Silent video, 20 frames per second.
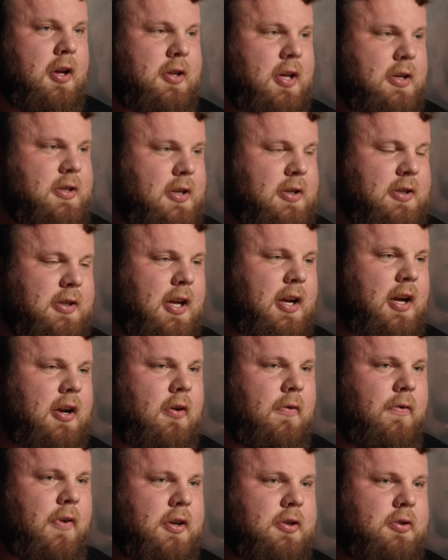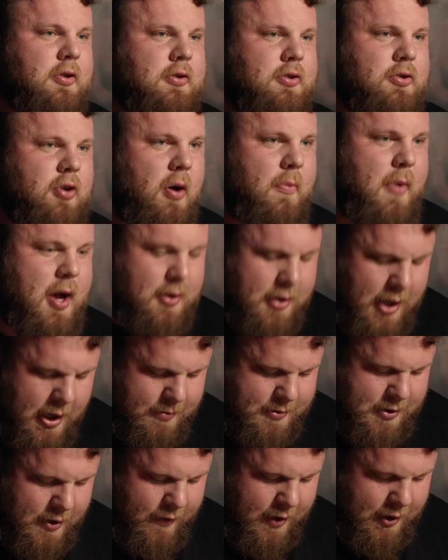So this is seen in official Strongman
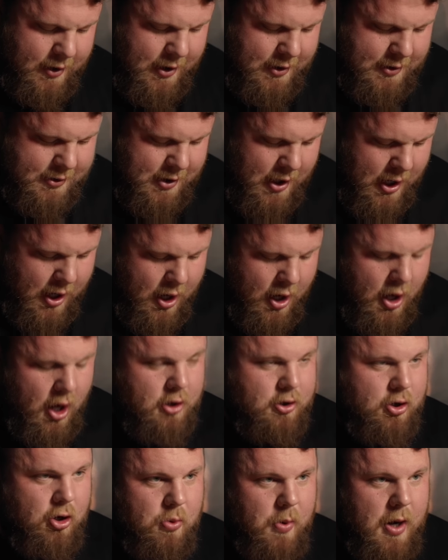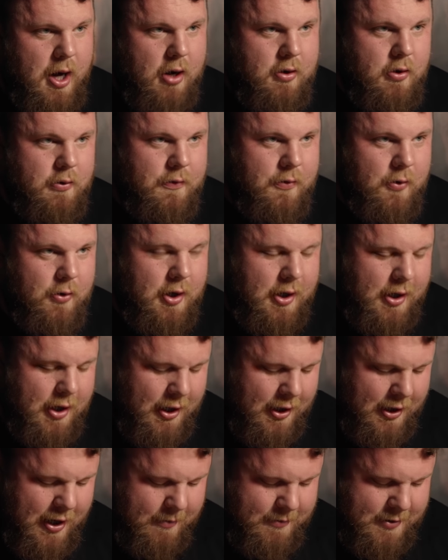Games. I think it's 2
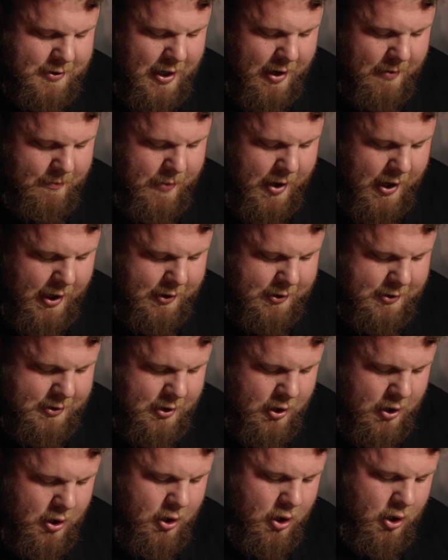140-kilogram sandbags